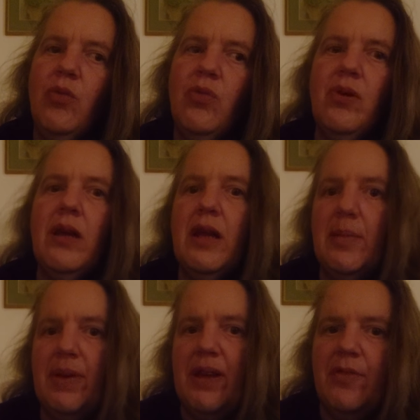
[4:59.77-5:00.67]
really
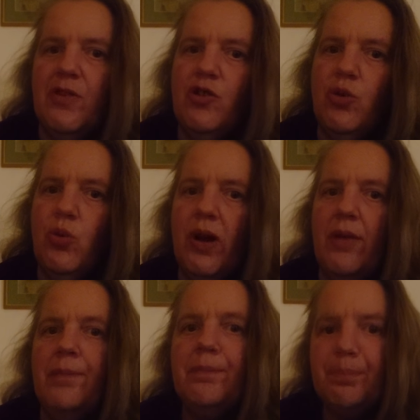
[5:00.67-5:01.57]
beneficial
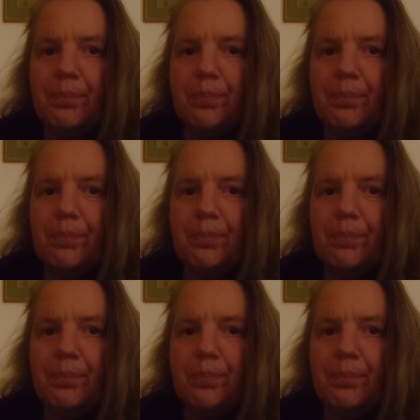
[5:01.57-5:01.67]
one,